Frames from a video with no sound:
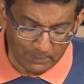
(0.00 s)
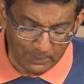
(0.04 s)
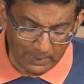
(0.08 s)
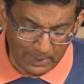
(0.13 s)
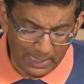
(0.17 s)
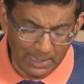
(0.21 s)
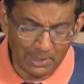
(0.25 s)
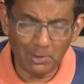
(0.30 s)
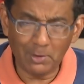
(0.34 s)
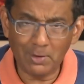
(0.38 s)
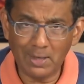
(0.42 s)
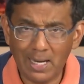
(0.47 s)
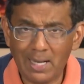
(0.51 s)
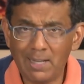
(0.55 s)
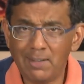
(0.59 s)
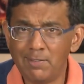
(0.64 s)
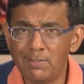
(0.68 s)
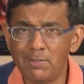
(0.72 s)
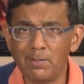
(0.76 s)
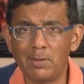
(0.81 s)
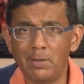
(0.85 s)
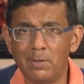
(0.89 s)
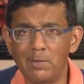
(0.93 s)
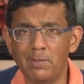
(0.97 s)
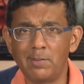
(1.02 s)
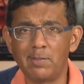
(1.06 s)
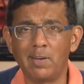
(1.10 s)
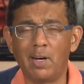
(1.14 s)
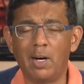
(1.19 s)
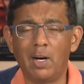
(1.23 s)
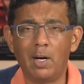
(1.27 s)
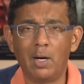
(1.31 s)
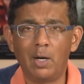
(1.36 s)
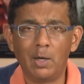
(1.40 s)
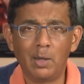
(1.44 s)
and her answers
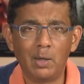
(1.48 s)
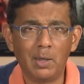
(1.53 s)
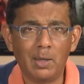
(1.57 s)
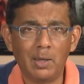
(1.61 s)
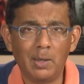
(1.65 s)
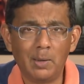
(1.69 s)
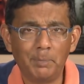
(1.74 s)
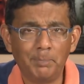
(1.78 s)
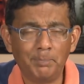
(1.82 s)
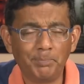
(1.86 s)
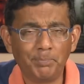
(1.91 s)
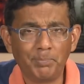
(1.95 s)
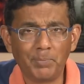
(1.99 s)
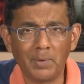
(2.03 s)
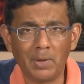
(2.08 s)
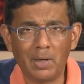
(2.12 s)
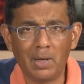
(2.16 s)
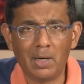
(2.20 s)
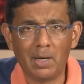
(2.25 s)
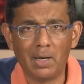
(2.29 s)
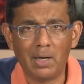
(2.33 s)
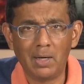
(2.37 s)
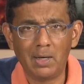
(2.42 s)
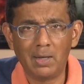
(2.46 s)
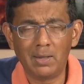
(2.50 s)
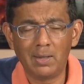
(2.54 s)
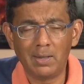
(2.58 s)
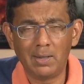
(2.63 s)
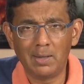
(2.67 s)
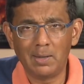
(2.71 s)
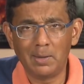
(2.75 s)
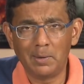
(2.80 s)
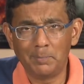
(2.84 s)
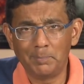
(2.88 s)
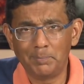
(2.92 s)
are, um, are
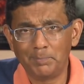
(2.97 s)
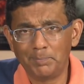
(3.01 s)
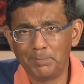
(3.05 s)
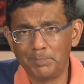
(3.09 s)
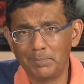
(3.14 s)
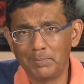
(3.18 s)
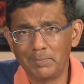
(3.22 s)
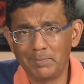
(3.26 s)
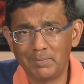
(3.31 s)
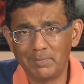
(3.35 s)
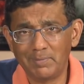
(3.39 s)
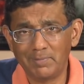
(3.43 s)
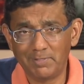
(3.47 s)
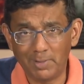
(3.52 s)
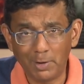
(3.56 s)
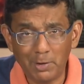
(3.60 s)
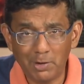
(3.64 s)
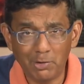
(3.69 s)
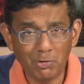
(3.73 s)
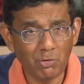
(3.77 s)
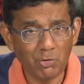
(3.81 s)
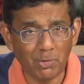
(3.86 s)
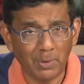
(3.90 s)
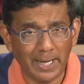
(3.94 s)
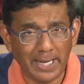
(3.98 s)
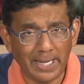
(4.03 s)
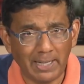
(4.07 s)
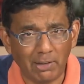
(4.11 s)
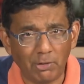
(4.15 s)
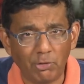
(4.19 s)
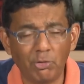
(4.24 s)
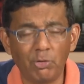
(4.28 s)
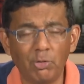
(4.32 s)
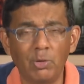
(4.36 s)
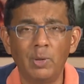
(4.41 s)
um, very
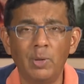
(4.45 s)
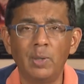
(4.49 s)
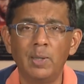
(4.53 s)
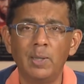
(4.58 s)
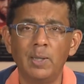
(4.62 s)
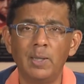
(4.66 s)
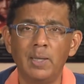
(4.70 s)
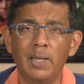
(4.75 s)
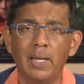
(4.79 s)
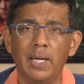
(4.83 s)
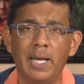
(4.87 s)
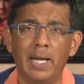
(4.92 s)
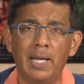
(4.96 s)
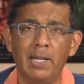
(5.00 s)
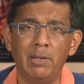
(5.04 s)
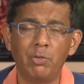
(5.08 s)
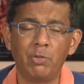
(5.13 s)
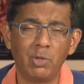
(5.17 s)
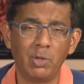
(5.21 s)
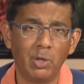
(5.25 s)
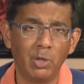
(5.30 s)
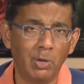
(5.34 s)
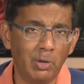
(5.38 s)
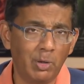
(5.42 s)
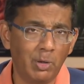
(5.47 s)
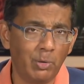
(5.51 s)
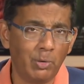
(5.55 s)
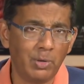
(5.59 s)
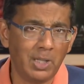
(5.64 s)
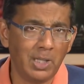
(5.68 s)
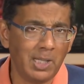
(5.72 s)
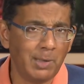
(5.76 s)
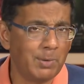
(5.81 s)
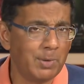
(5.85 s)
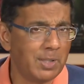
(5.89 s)
strange. And so you're, you're
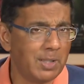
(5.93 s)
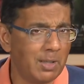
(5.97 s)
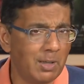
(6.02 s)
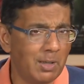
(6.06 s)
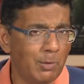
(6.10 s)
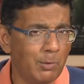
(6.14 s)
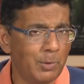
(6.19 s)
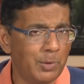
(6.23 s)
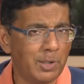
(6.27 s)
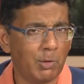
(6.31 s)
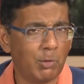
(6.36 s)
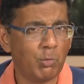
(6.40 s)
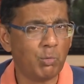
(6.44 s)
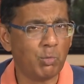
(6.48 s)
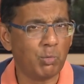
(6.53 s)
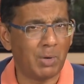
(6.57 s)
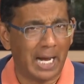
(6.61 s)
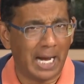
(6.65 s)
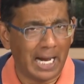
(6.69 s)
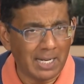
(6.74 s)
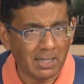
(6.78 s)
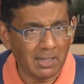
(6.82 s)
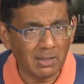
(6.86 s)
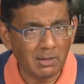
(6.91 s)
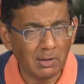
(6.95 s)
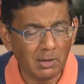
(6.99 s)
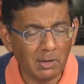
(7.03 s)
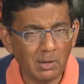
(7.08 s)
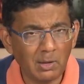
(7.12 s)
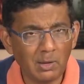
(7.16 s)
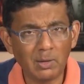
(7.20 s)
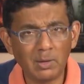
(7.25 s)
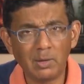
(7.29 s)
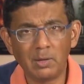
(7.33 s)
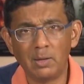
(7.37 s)
dealing with a, with a
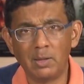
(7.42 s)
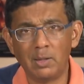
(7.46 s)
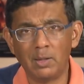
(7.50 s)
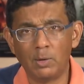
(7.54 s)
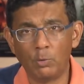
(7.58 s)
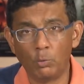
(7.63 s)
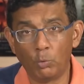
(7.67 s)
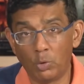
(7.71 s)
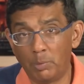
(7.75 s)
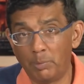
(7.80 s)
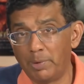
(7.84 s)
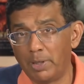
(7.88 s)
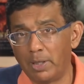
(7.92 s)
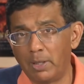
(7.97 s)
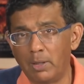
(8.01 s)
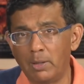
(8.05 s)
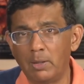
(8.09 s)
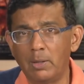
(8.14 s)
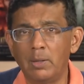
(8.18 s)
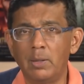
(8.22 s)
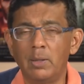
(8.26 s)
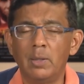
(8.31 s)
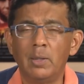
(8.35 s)
radical uh, woman